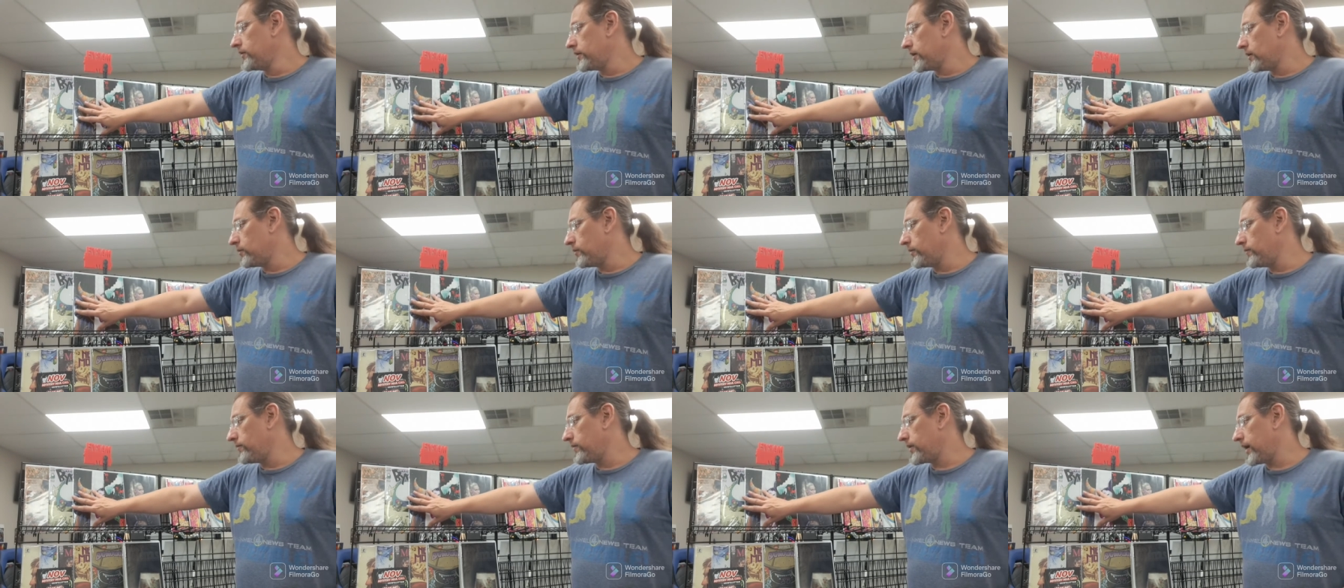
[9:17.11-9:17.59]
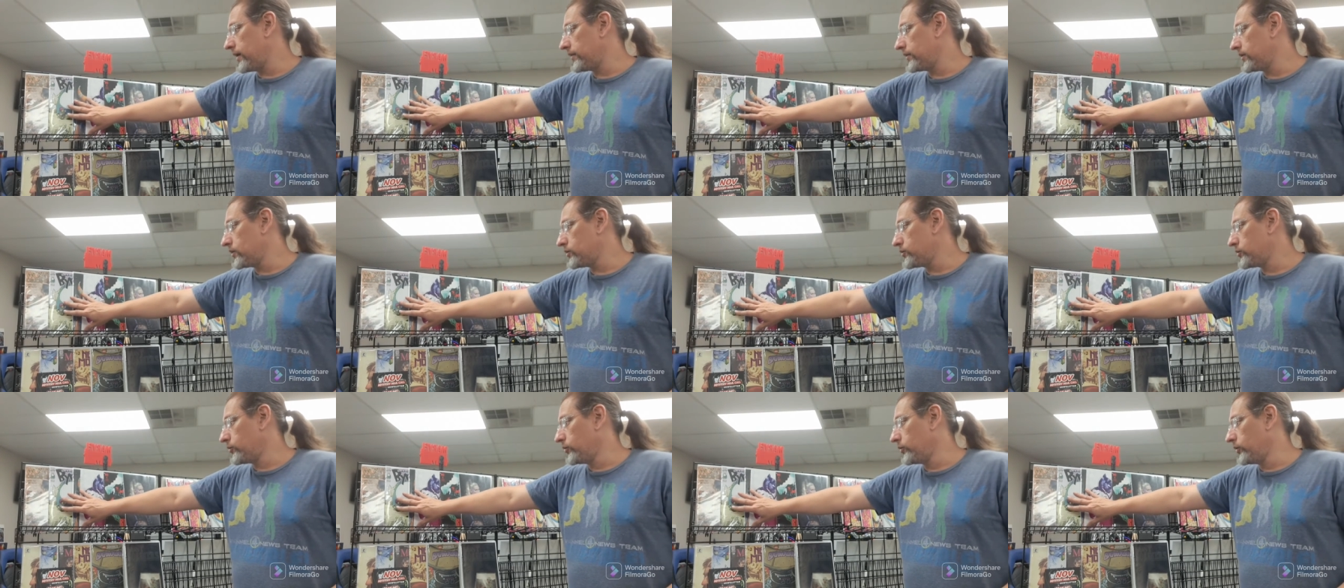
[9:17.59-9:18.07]
Then we've got
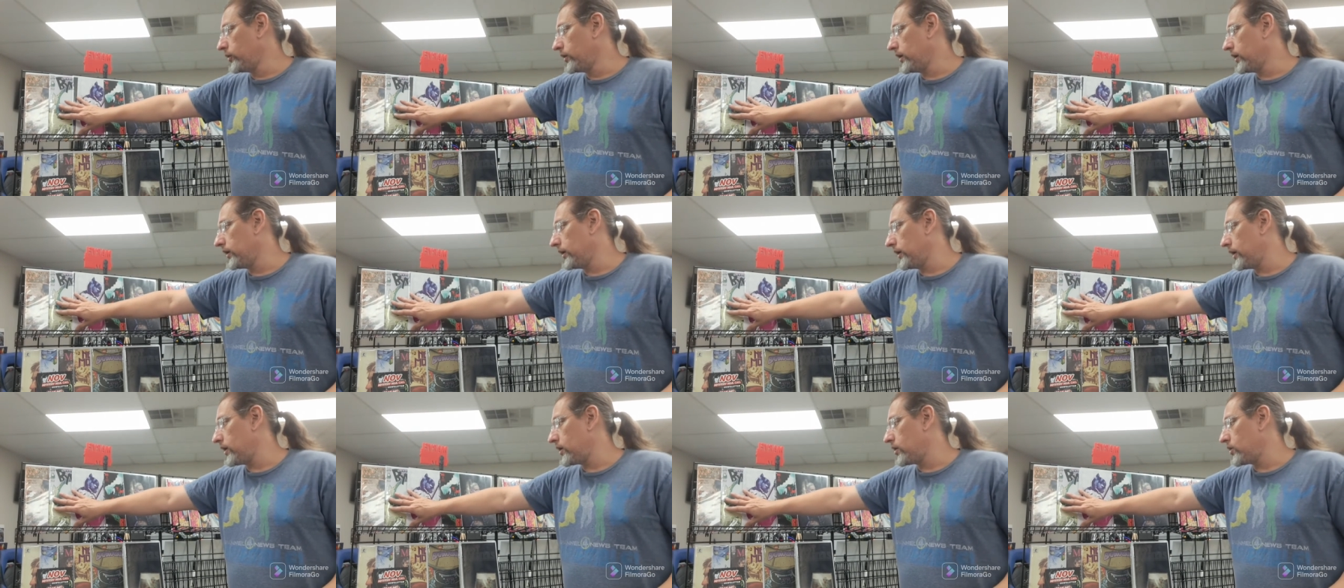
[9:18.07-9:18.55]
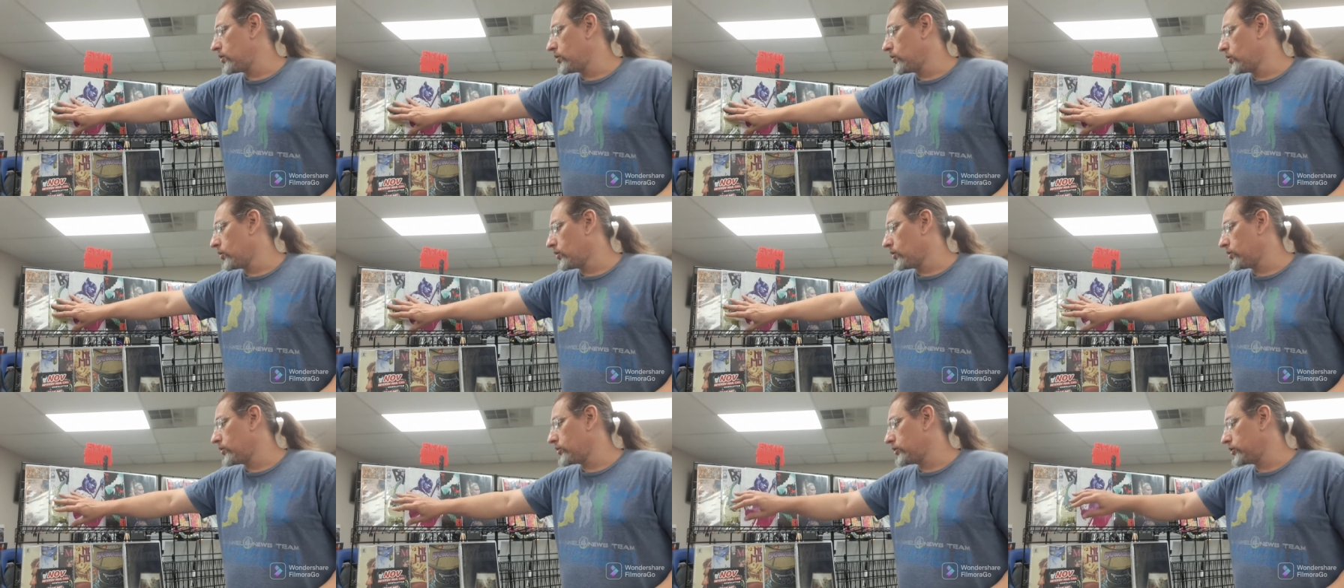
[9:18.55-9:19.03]
this really
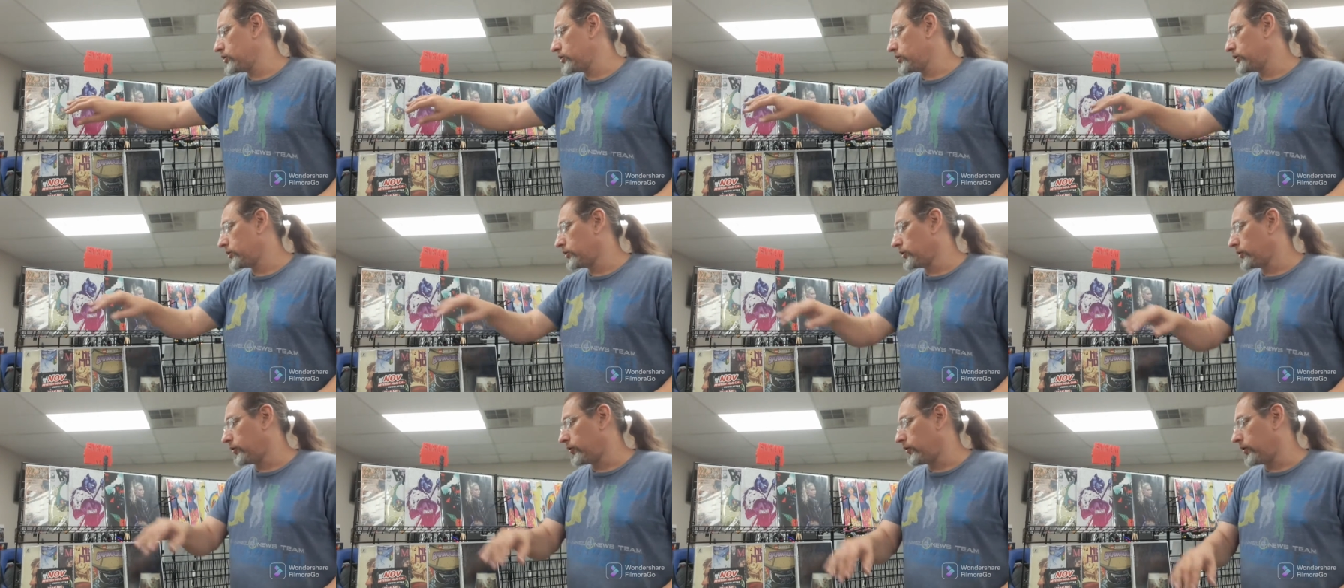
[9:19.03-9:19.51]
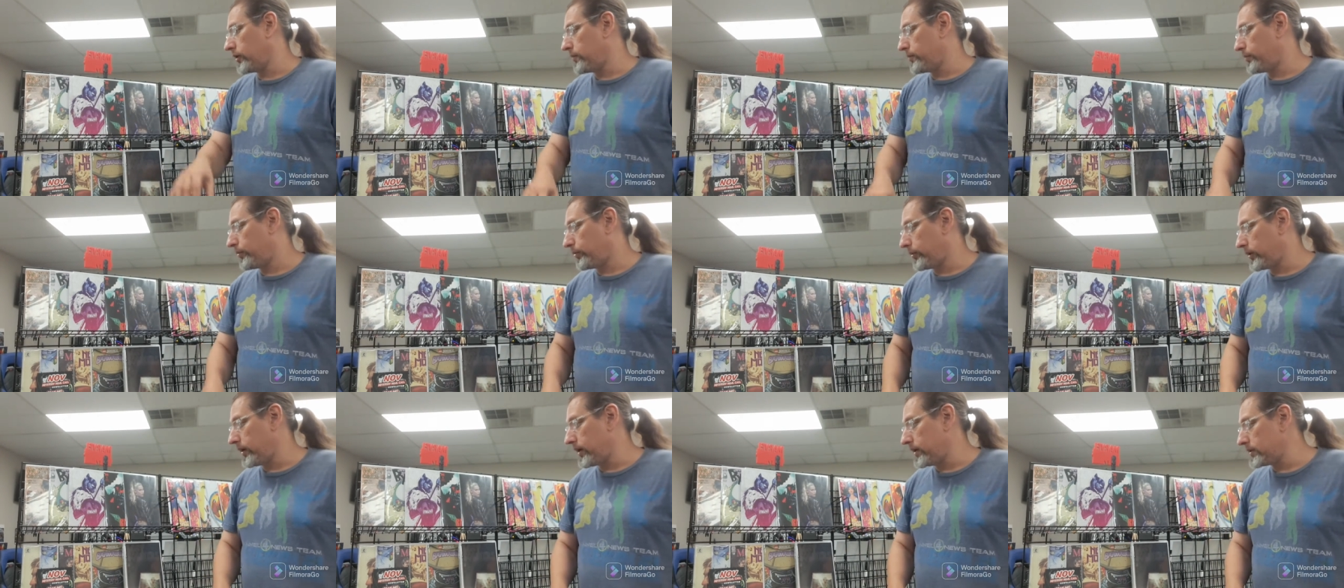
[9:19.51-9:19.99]
cool Shuri
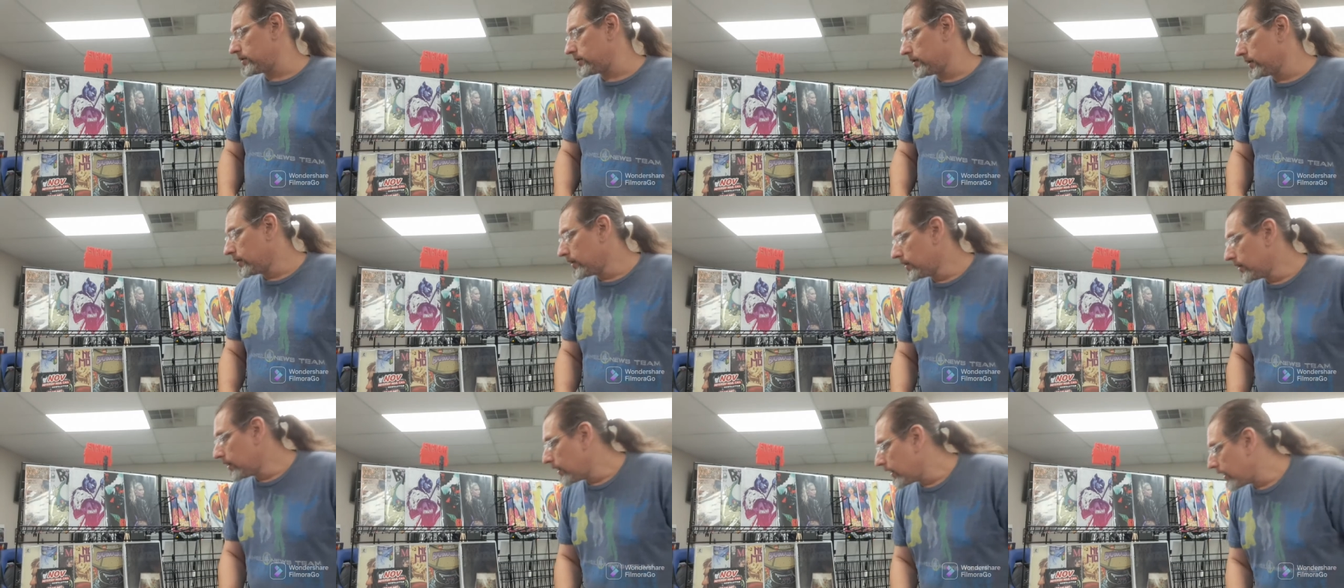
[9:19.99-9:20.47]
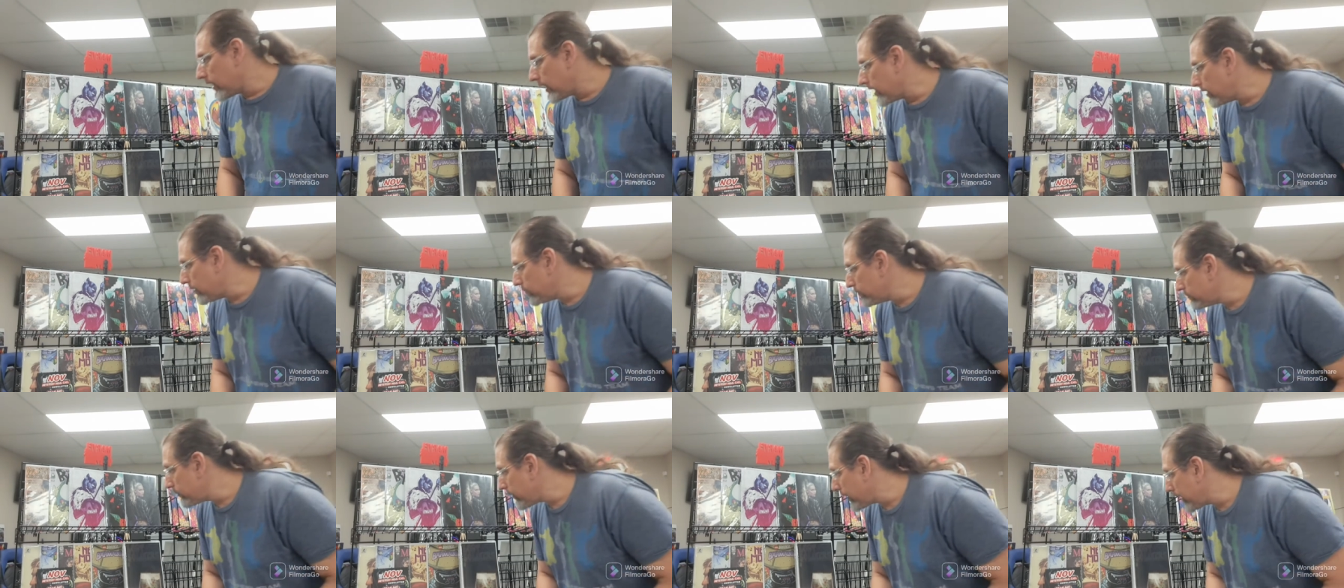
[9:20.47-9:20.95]
print
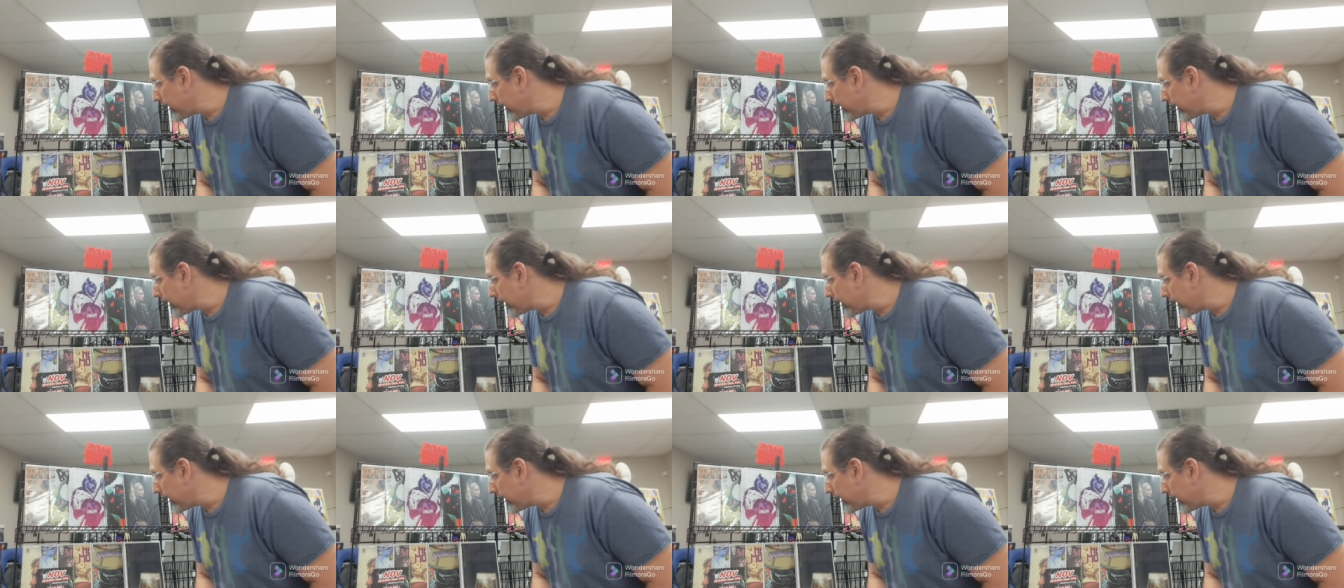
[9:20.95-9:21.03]
um,